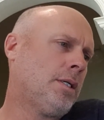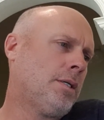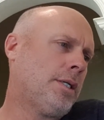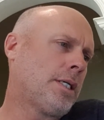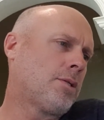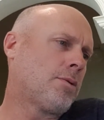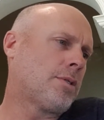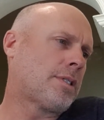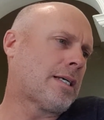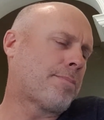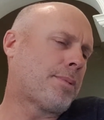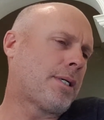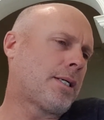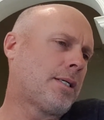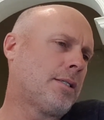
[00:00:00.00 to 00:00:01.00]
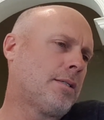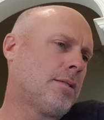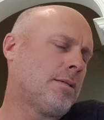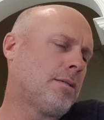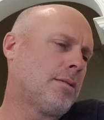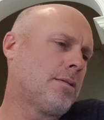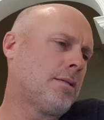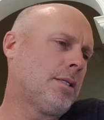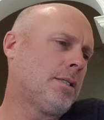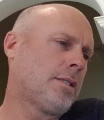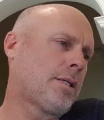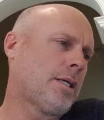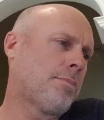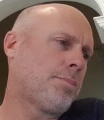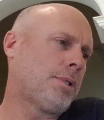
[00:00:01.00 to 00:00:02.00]
Next one is Sapek
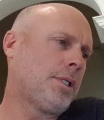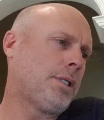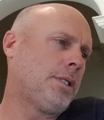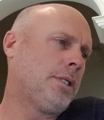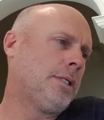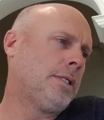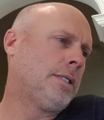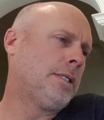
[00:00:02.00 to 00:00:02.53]
and Company.